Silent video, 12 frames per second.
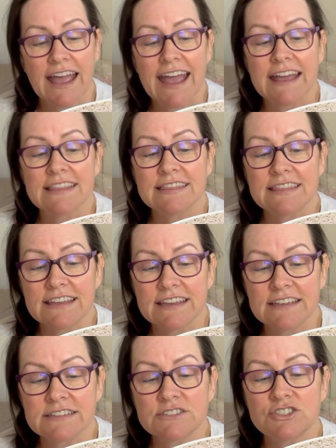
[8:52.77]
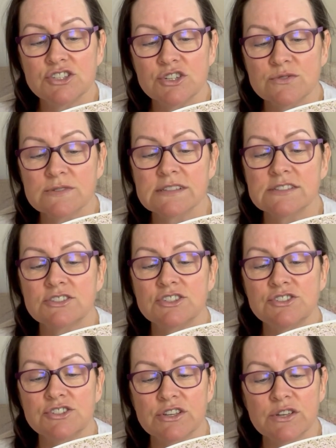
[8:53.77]
and then chooses to
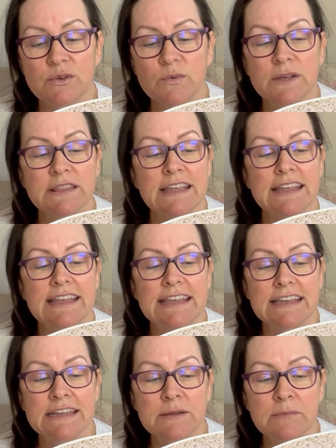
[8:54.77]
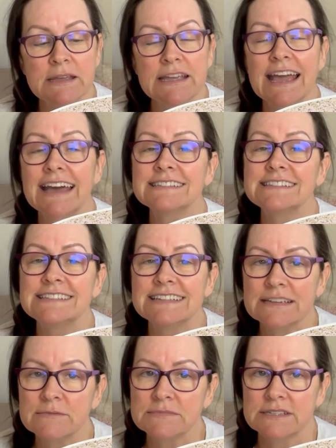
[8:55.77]
do what the enemy has
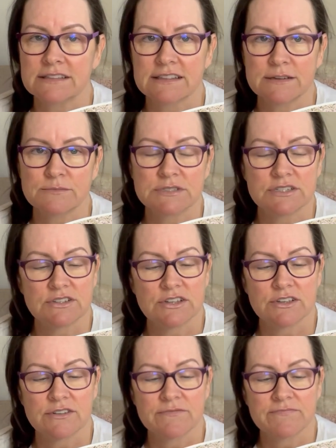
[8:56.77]
tempted them to do.